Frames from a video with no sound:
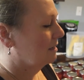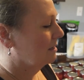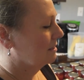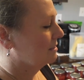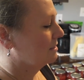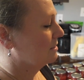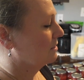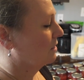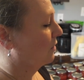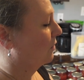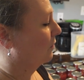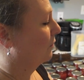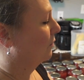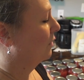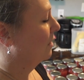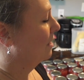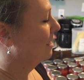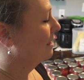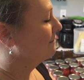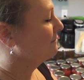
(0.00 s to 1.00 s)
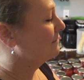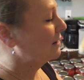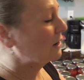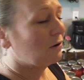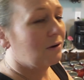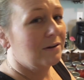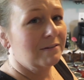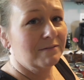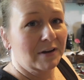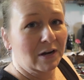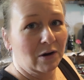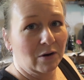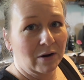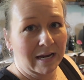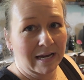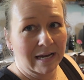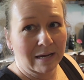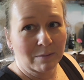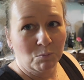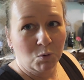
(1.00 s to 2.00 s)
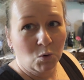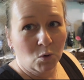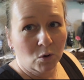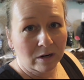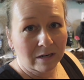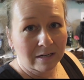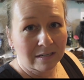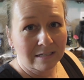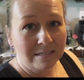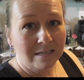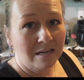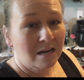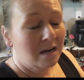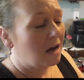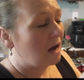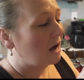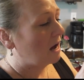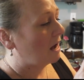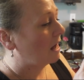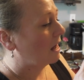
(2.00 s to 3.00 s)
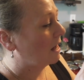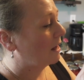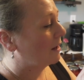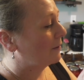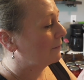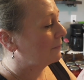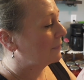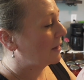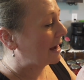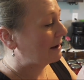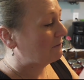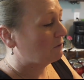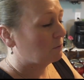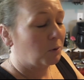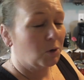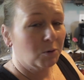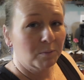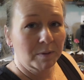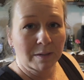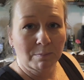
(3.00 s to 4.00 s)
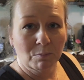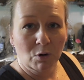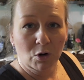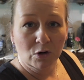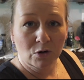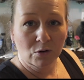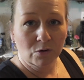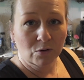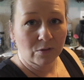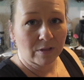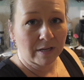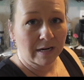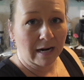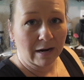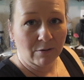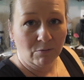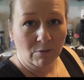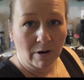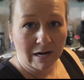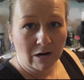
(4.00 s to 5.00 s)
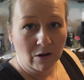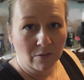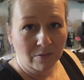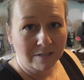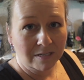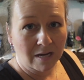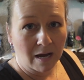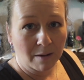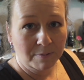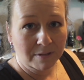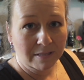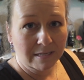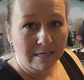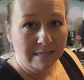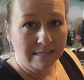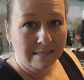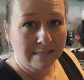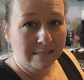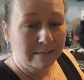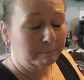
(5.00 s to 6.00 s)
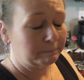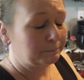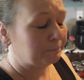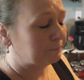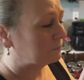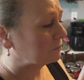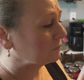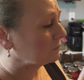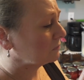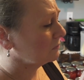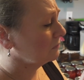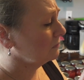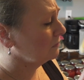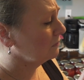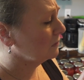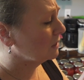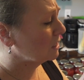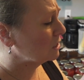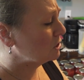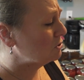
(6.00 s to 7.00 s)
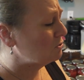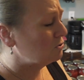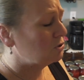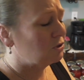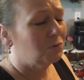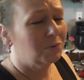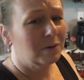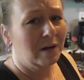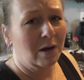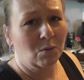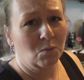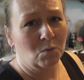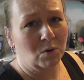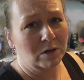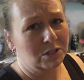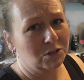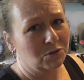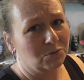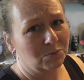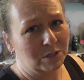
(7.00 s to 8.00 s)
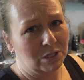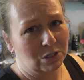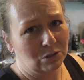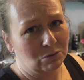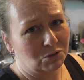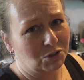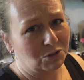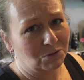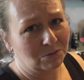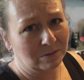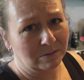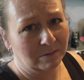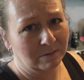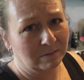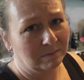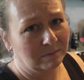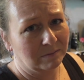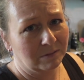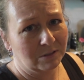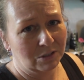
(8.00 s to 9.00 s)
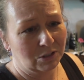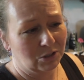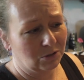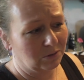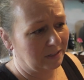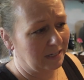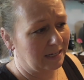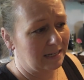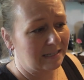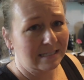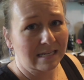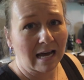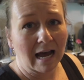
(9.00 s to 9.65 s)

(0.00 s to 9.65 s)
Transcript: So very, very important. I have a permanent marker that I write on the top of these. You do not want to reuse your lids.